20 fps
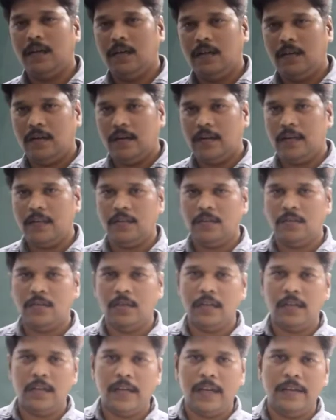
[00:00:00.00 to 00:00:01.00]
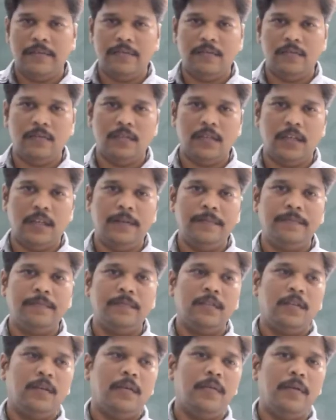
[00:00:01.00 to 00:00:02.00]
currants or the dry fruits are
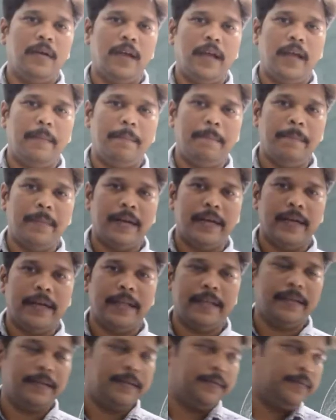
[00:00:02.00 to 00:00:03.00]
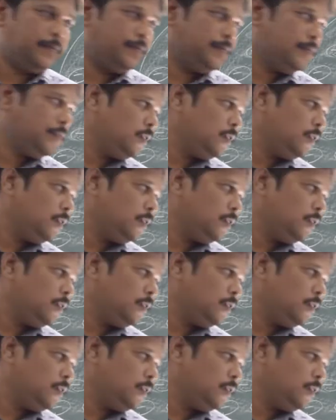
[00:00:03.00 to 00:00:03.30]
embedded in.